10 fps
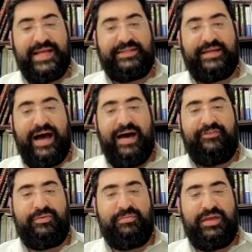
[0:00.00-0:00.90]
out that
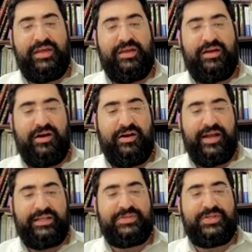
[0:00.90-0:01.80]
Avram and me are
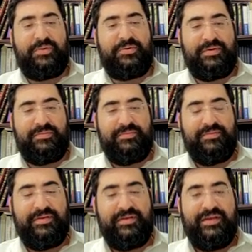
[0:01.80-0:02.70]
Adam Zayimim.
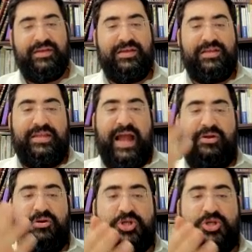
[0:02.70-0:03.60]
Now
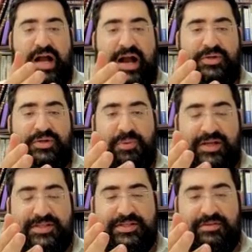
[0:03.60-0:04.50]
your star is
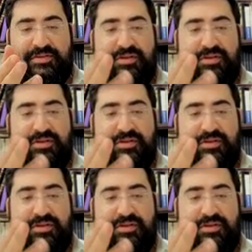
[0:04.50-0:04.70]
puzzle.